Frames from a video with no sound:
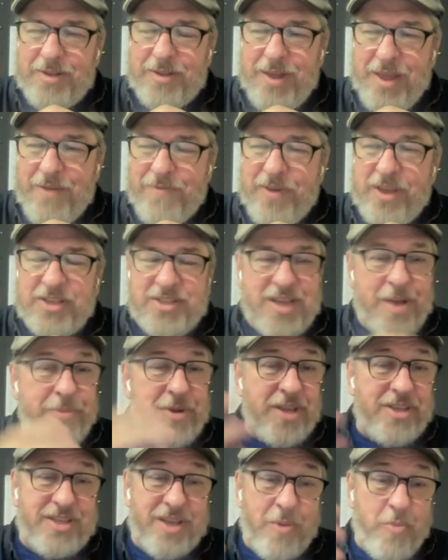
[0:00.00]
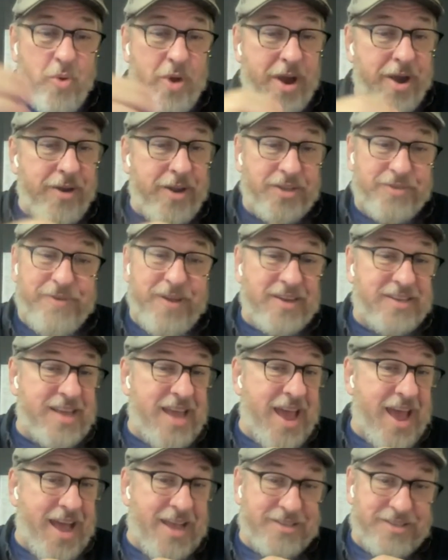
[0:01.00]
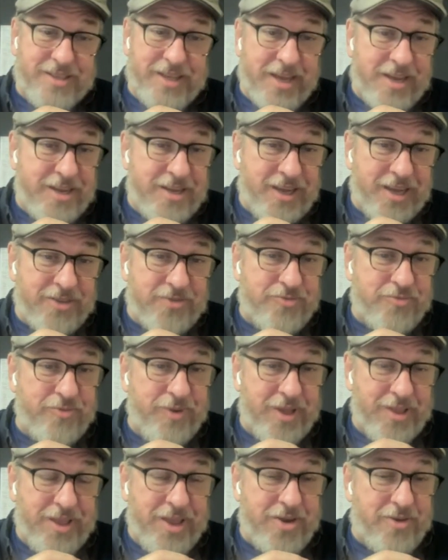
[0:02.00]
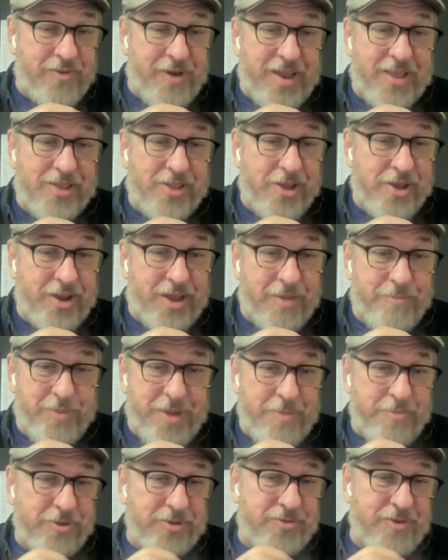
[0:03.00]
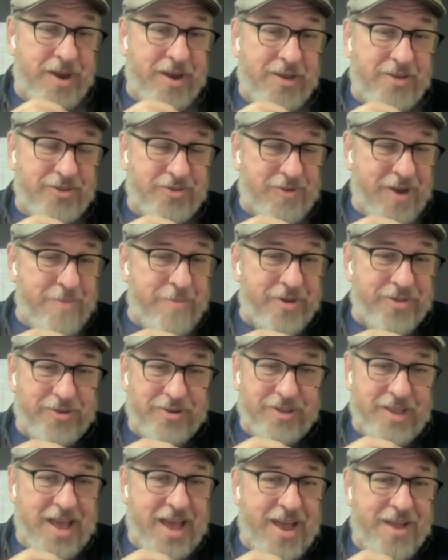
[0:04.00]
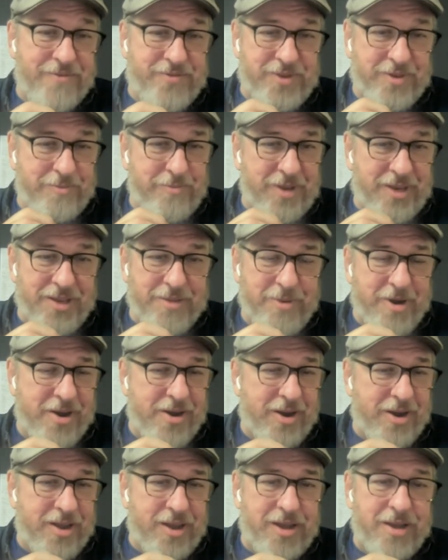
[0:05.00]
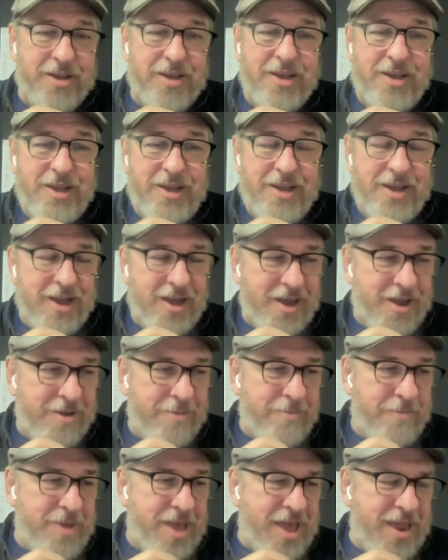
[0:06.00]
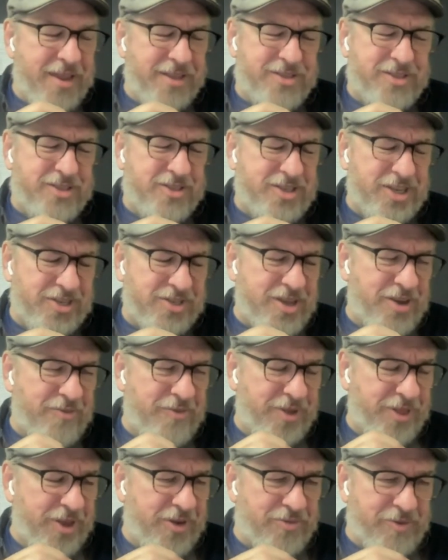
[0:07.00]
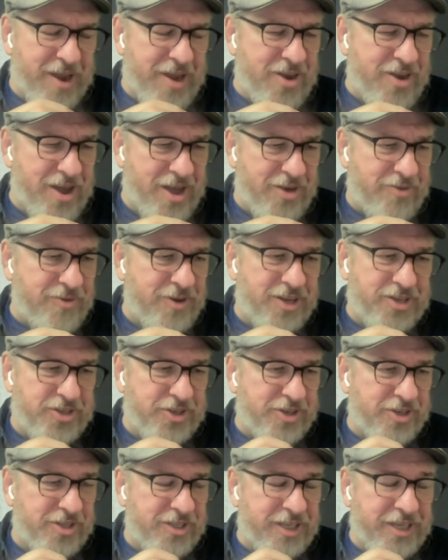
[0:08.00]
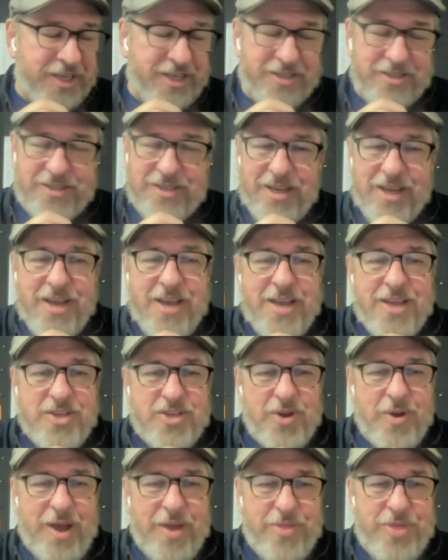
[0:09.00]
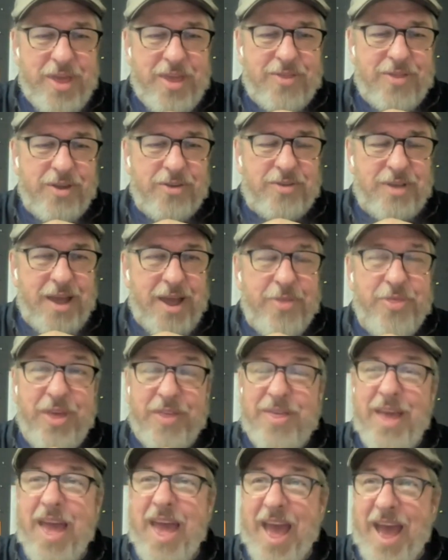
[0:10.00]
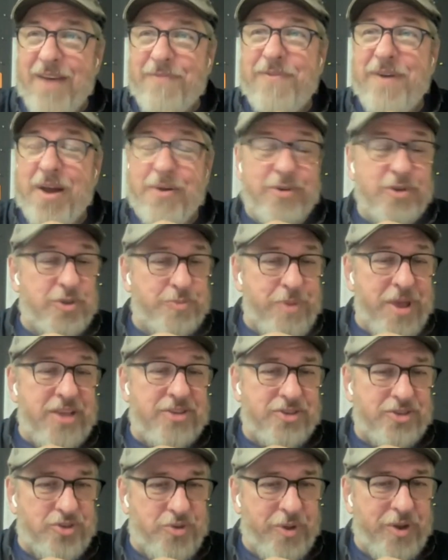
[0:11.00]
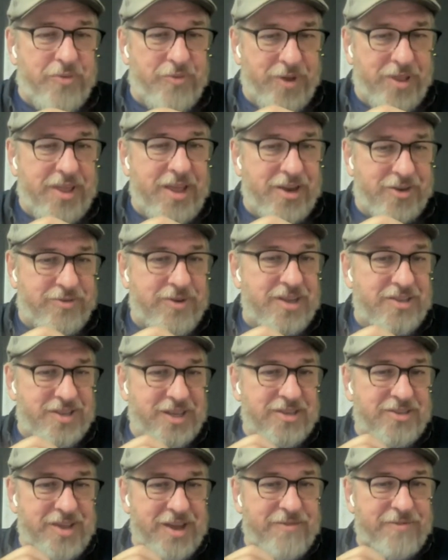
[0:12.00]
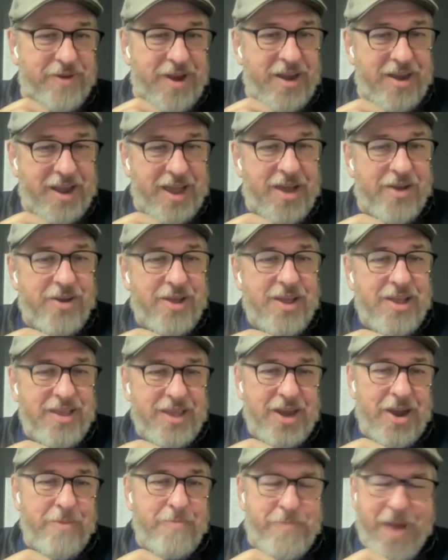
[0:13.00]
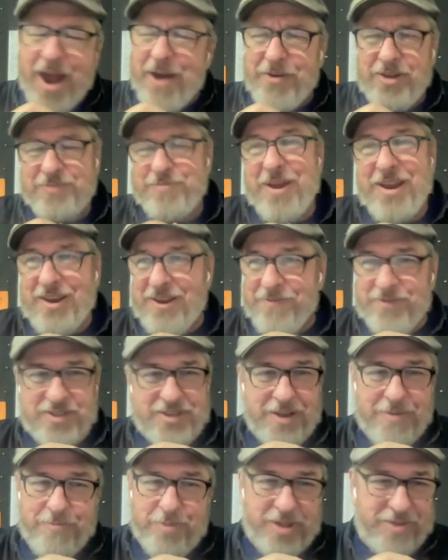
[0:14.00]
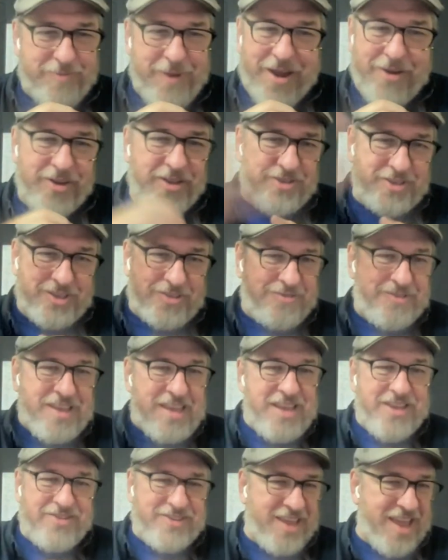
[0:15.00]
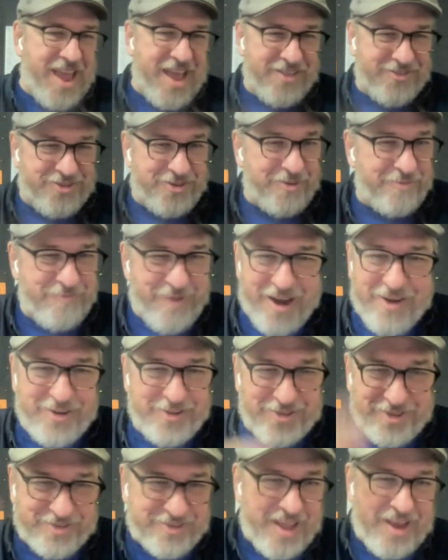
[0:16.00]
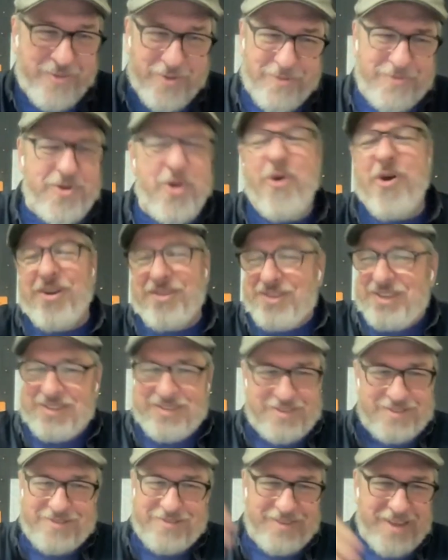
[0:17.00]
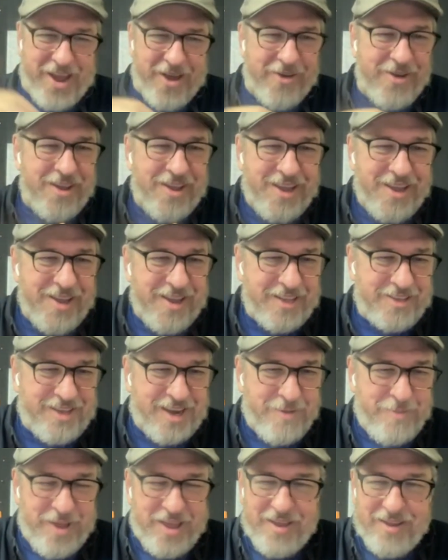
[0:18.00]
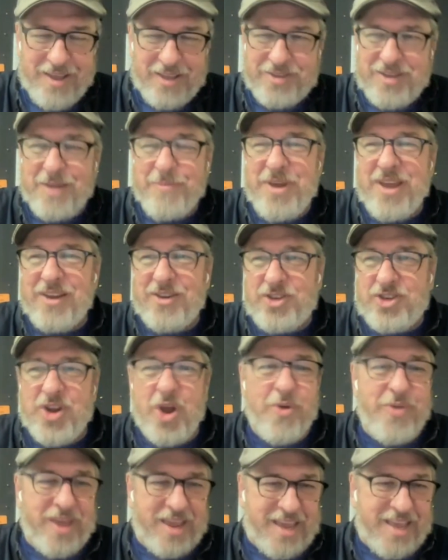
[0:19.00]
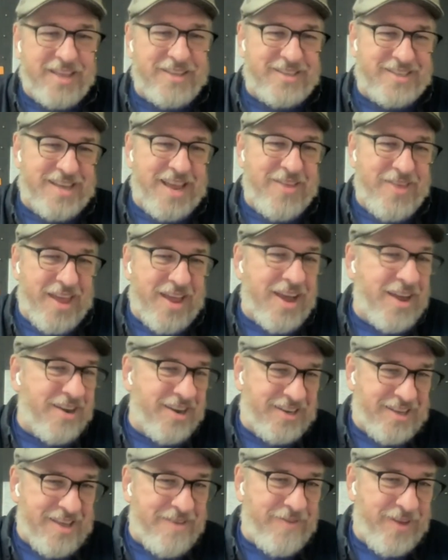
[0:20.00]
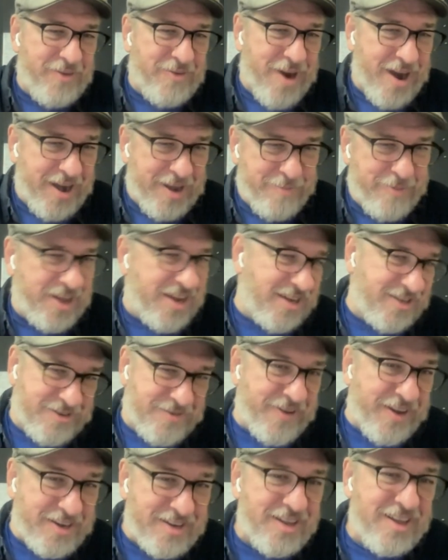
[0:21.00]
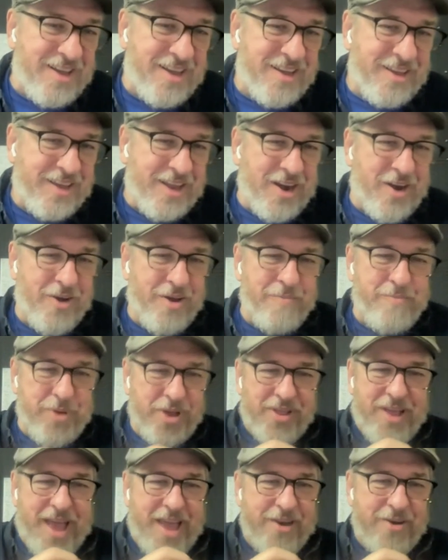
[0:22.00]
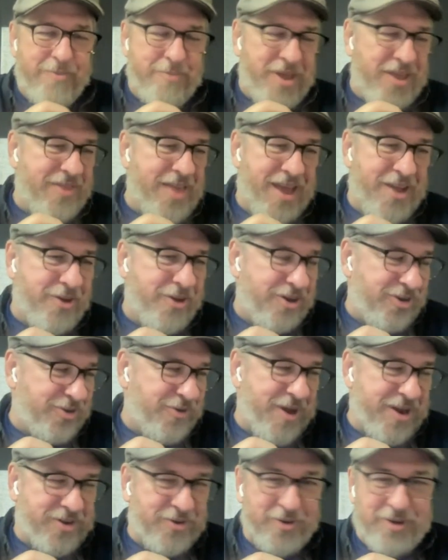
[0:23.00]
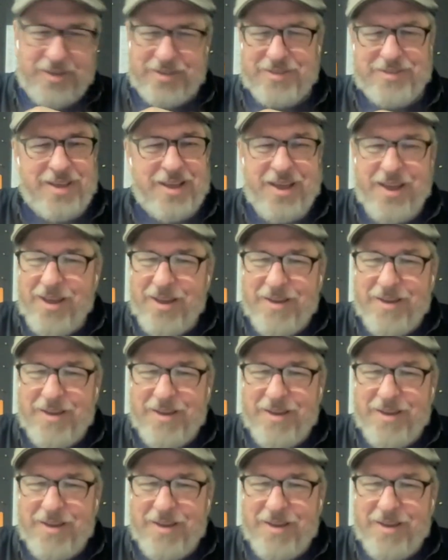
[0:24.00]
TV, Somebody Somewhere is fantastic. It's really a great look at people trying to scrape out their lives in middle America. And it's just got really great non-traditional leads. So I think the half hour space is doing really interesting stuff right now. You know, Barry's magnificent, but Barry's just the easy answer. Barry's just like, well, of course, it's going to be a show that kids say they got into TV writing because of it. You know, and Bill Hader being that good a director is